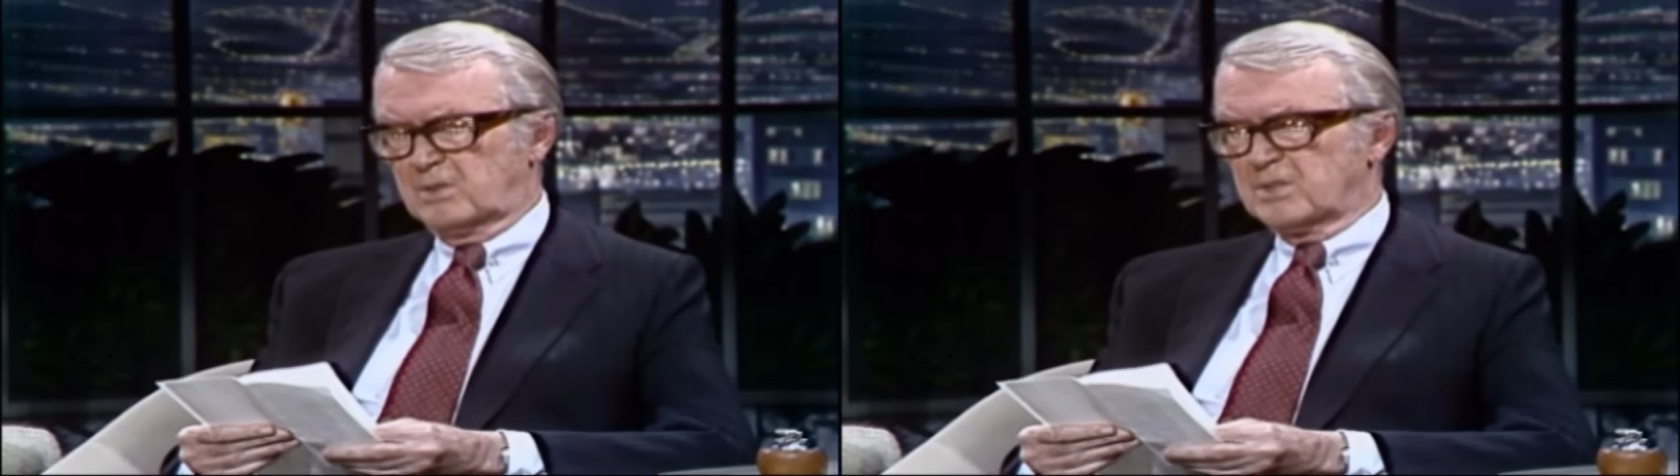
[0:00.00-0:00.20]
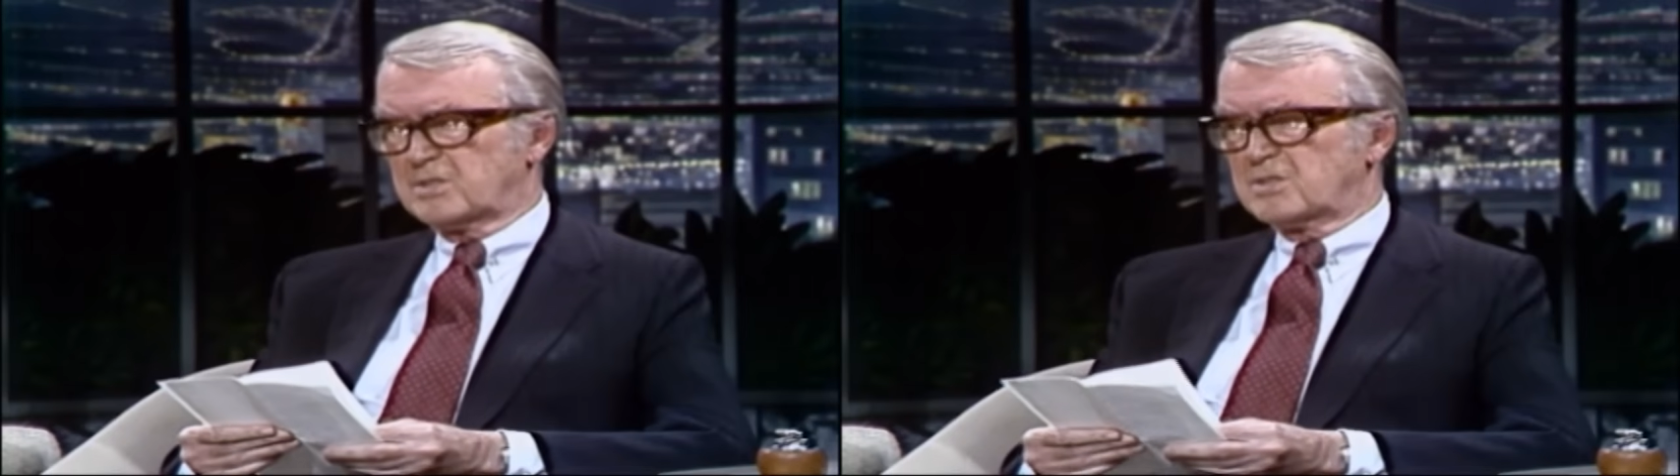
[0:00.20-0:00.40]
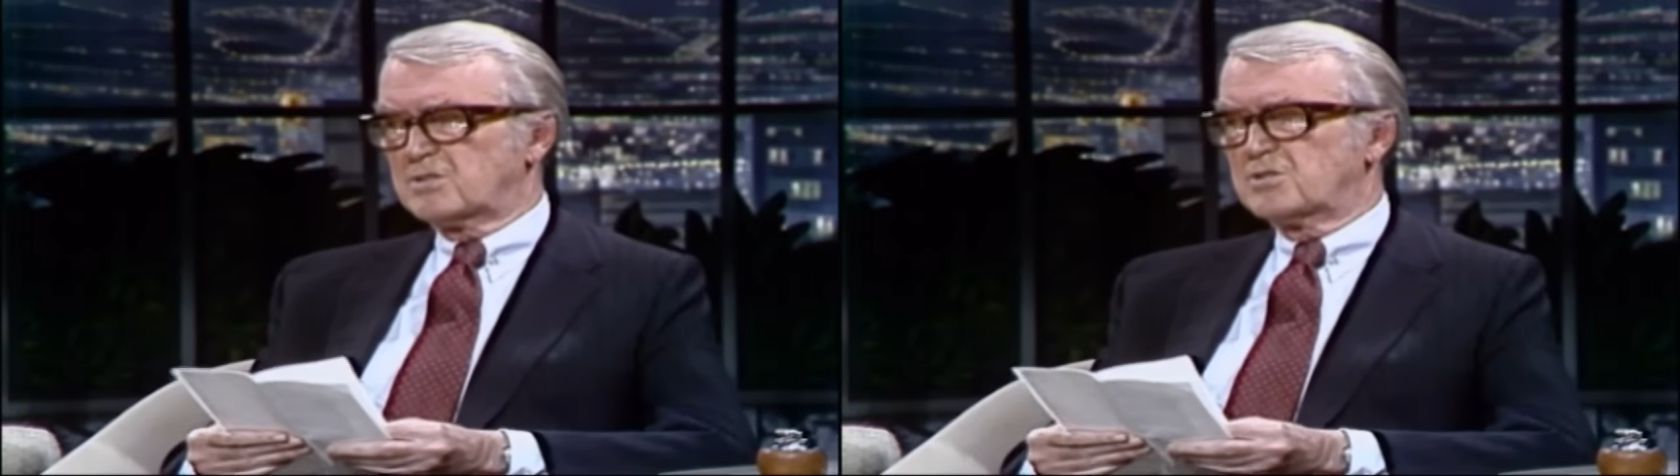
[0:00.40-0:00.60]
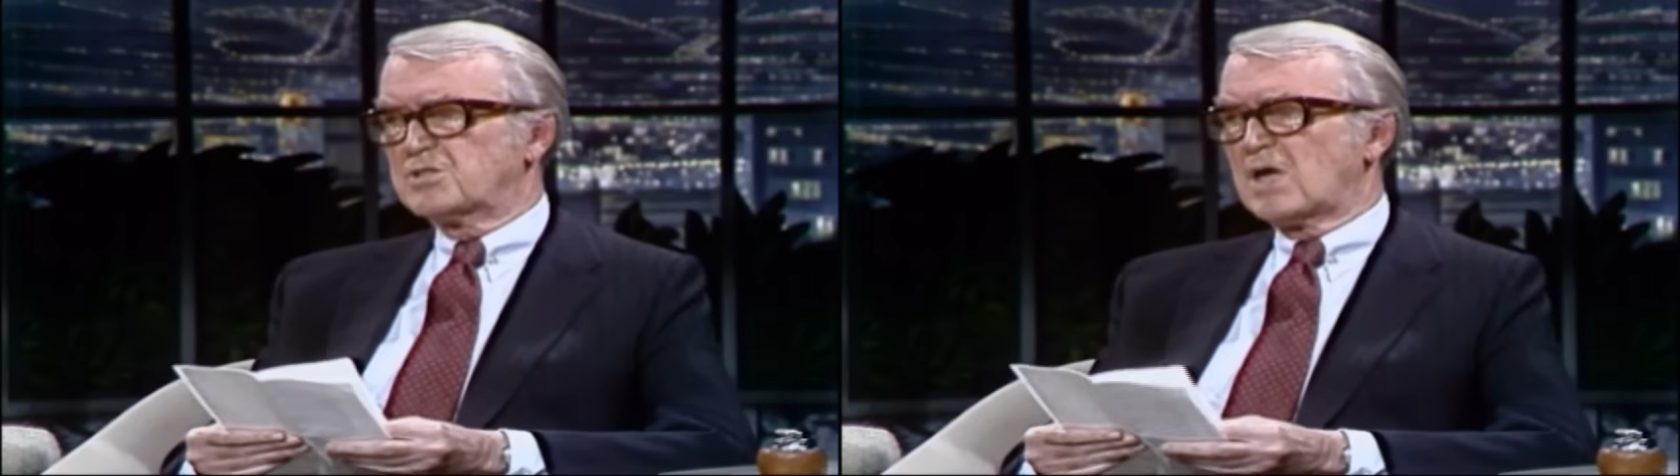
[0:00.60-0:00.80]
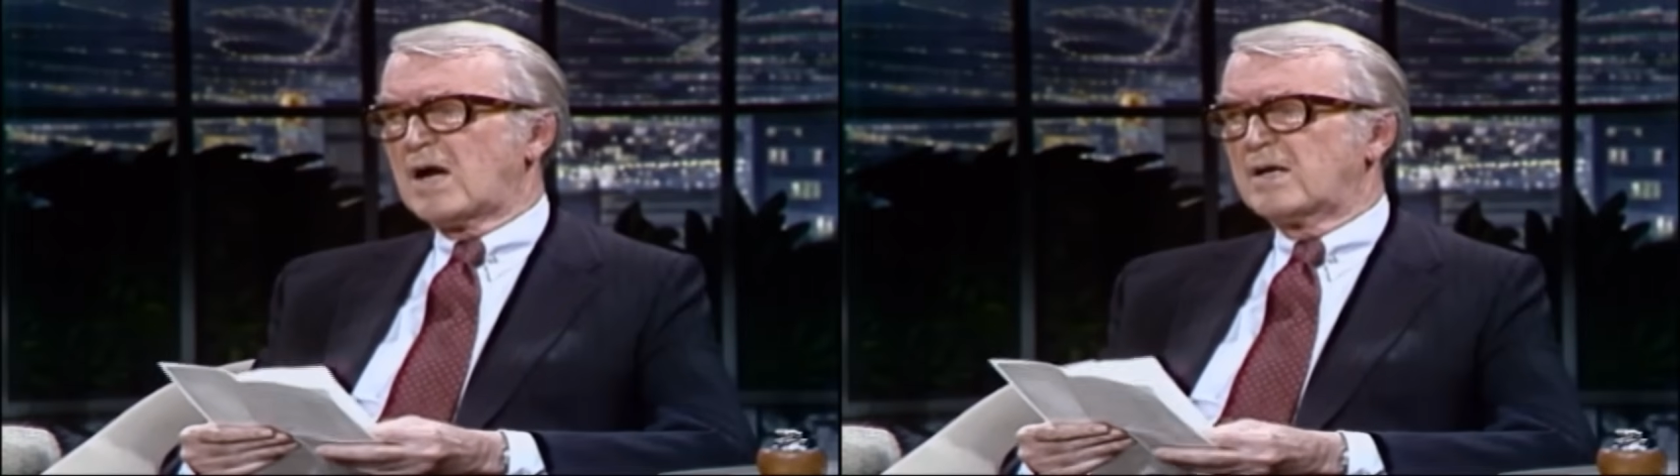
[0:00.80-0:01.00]
just
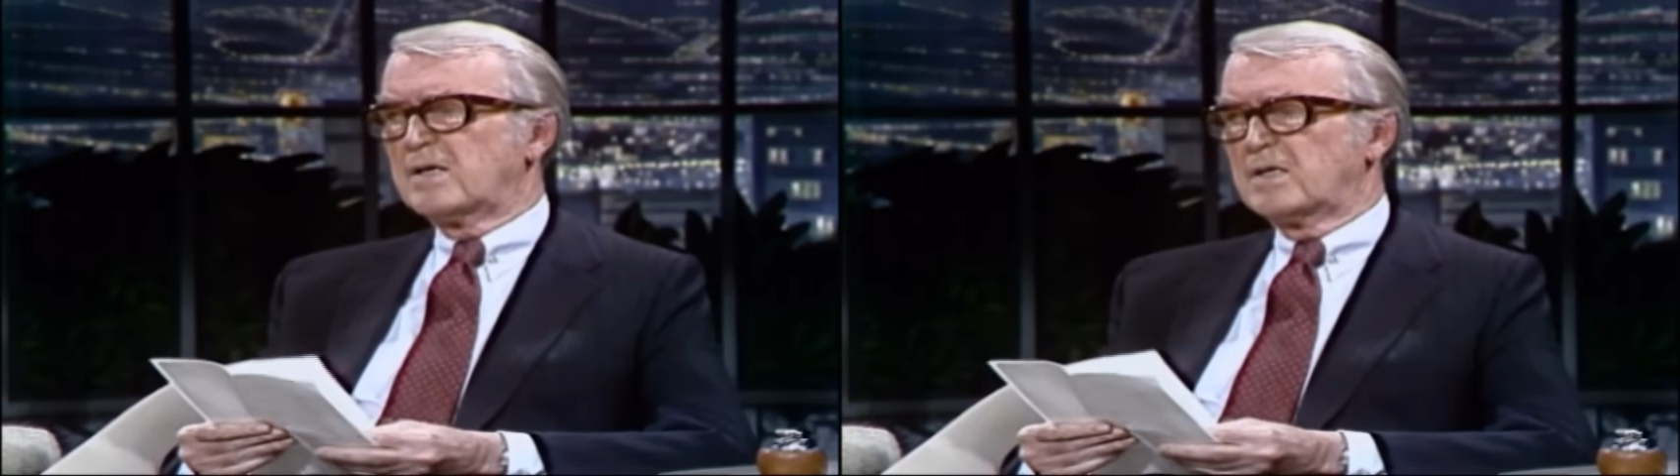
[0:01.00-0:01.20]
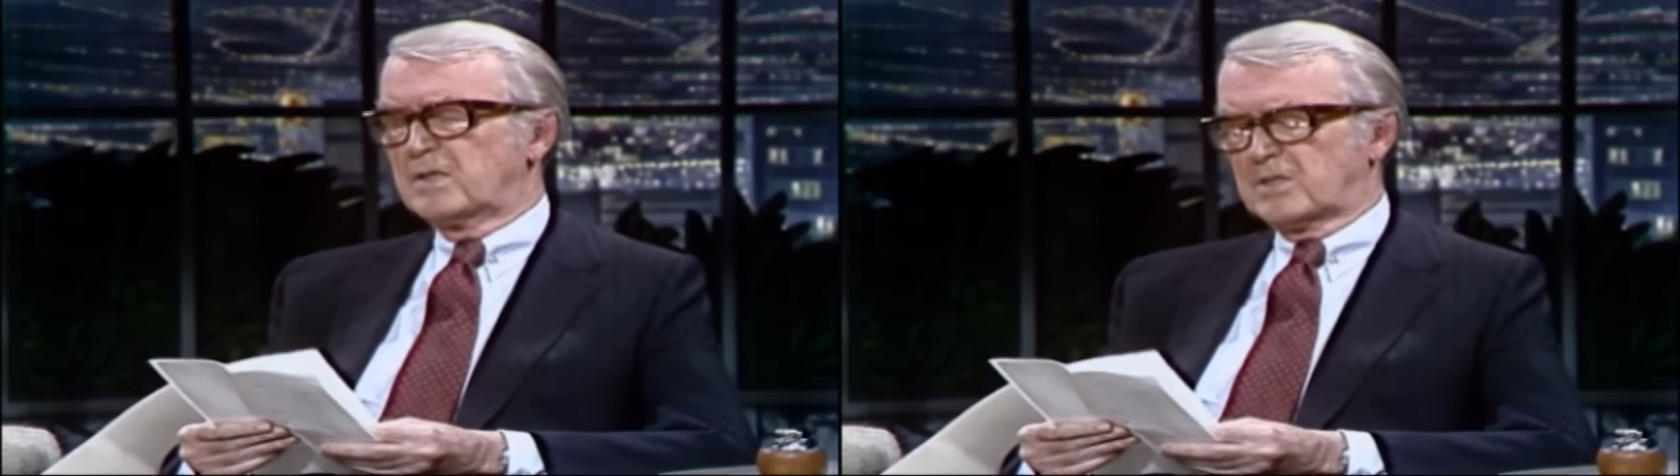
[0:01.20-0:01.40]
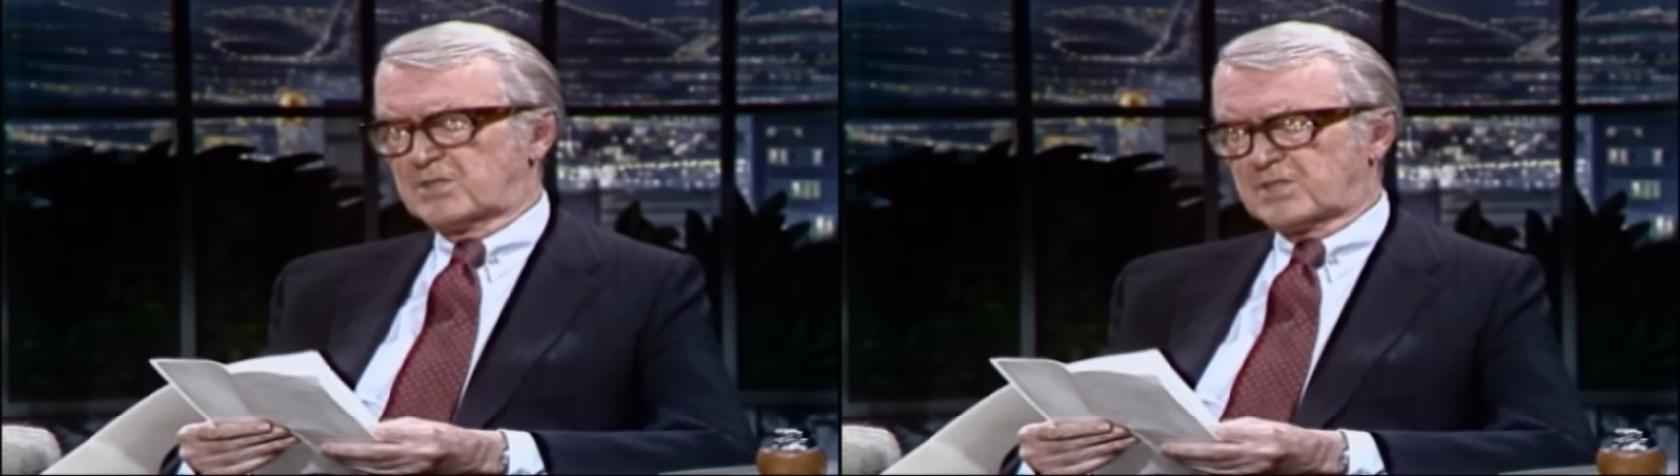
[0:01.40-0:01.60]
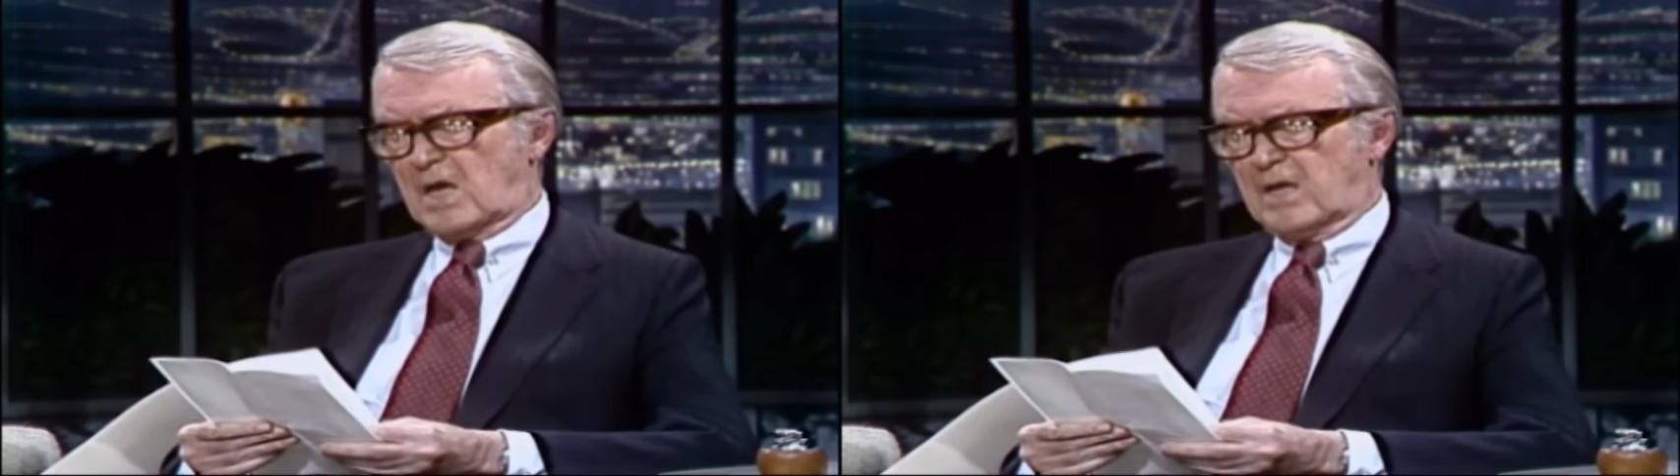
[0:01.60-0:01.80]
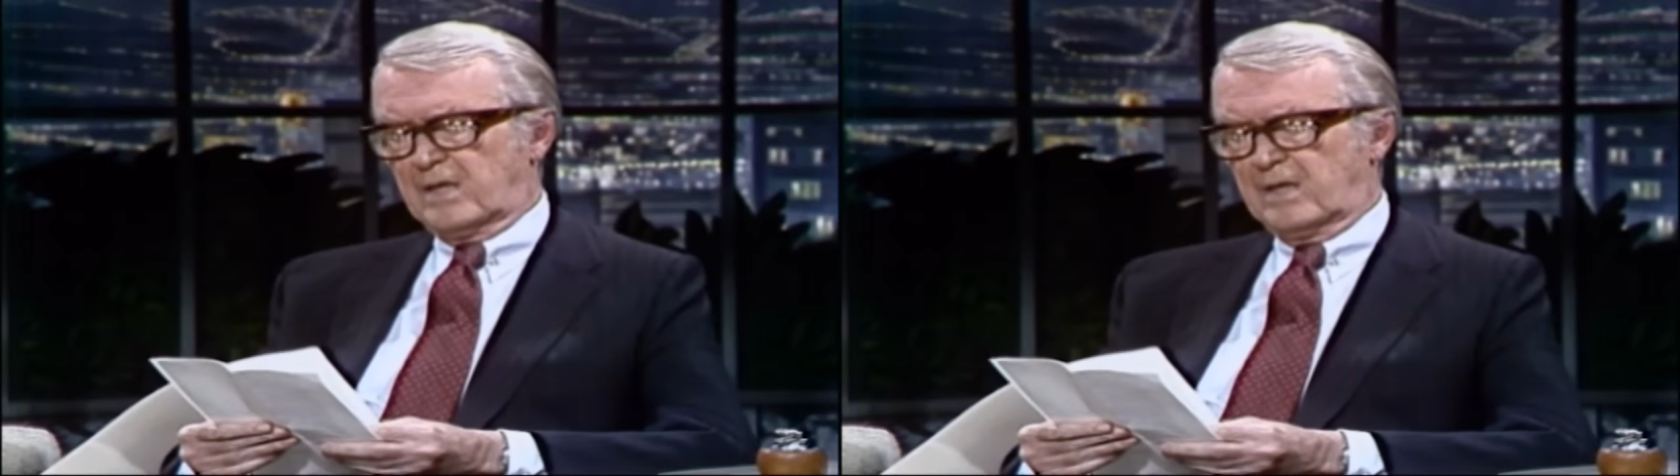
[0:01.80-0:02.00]
shining in the
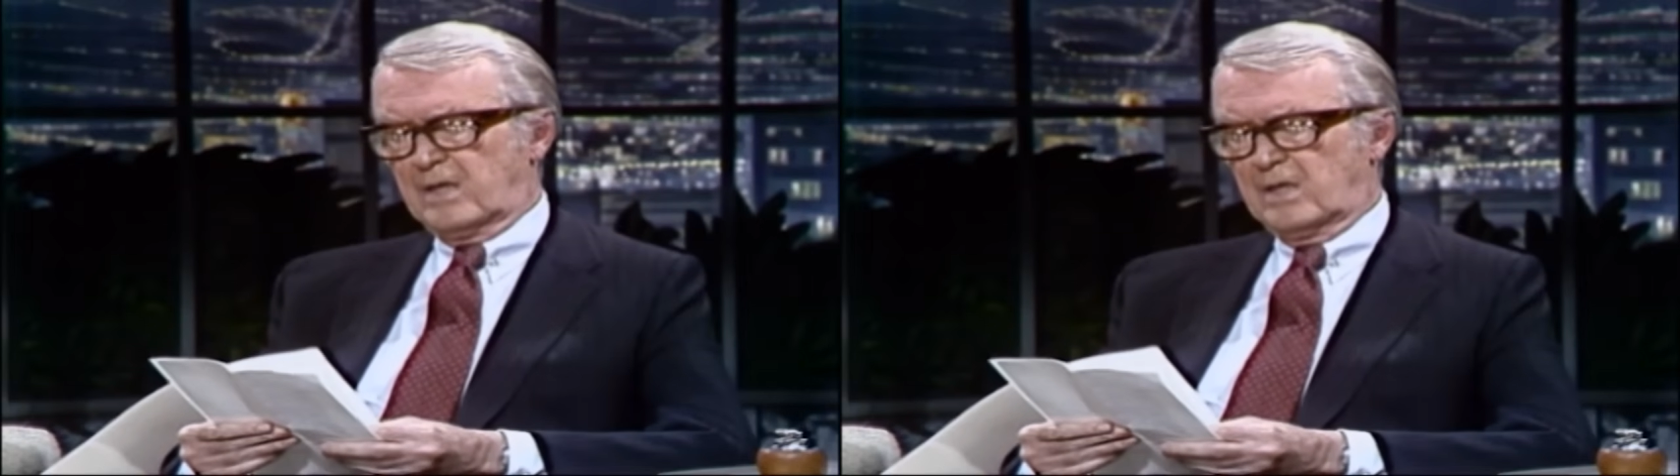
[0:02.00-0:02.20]
sun.